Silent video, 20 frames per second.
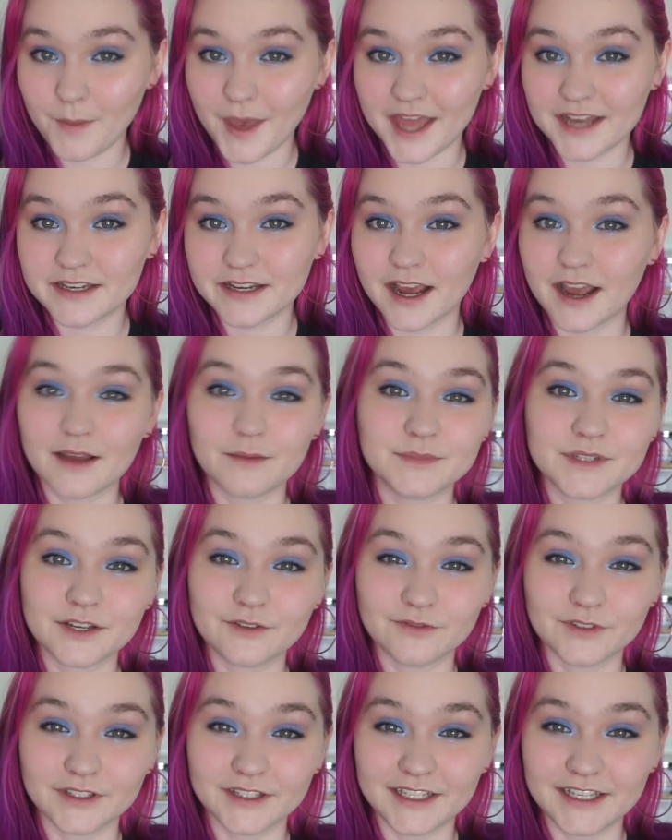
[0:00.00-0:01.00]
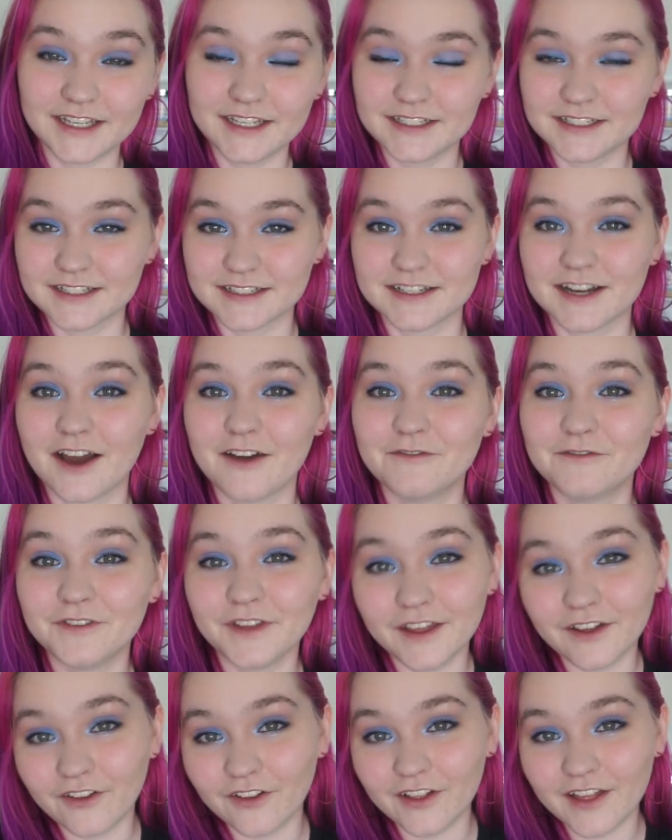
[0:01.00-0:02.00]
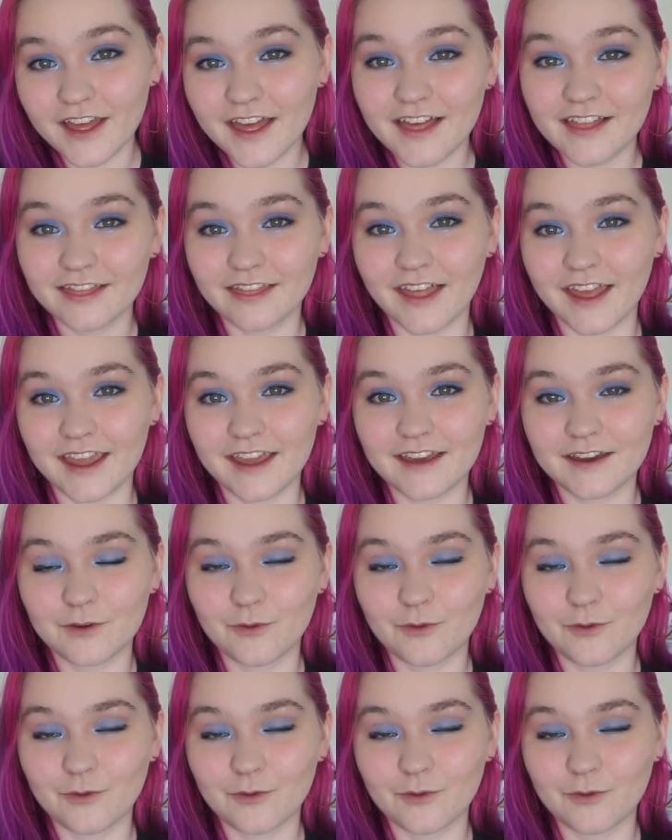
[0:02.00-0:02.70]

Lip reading: At times it really does not feel like